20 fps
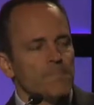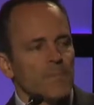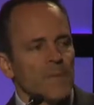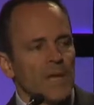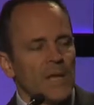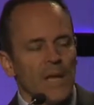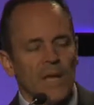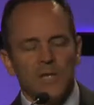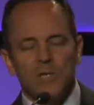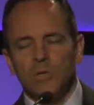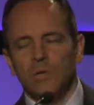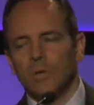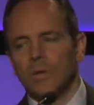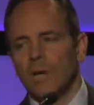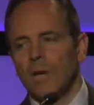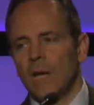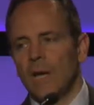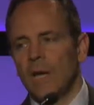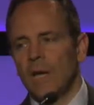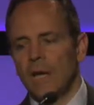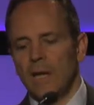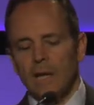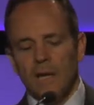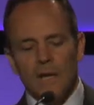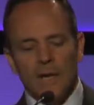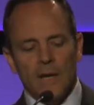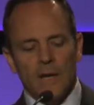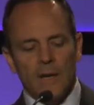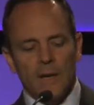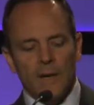And I took
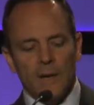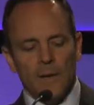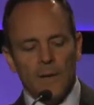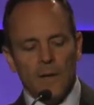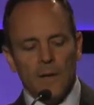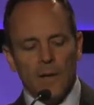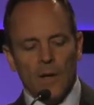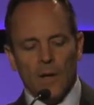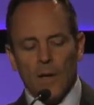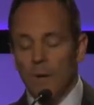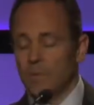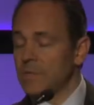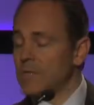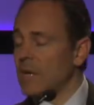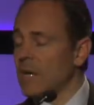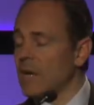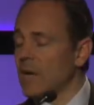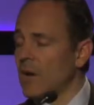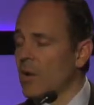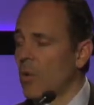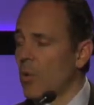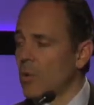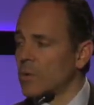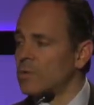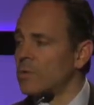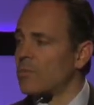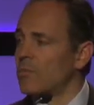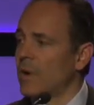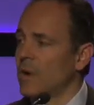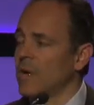I was taking a course
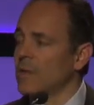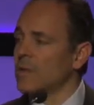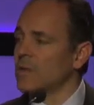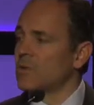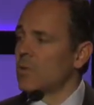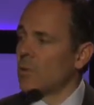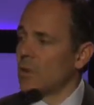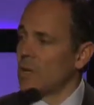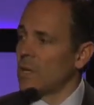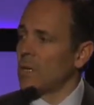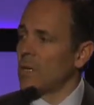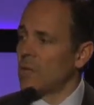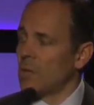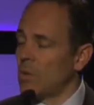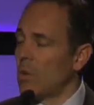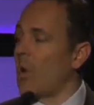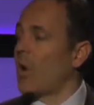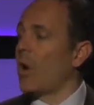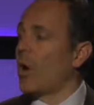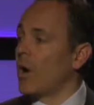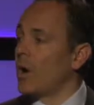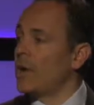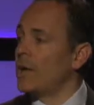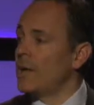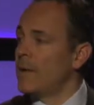in regulatory law